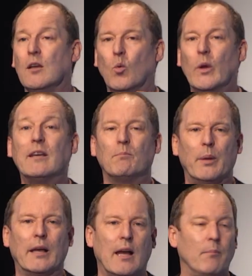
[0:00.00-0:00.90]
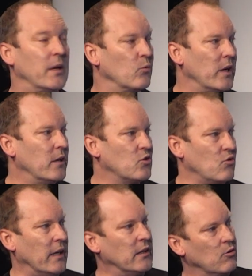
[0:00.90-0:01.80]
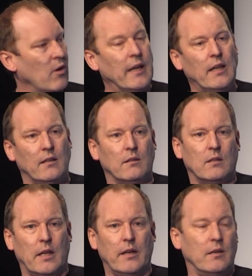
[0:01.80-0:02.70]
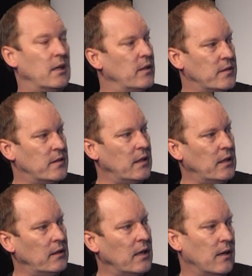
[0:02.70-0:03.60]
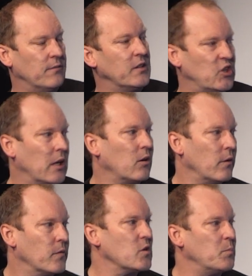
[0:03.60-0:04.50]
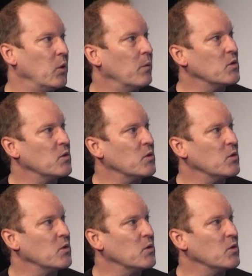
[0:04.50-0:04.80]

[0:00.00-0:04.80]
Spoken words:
we can pick up and reconstruct the gradient that is the flagella of the sperm.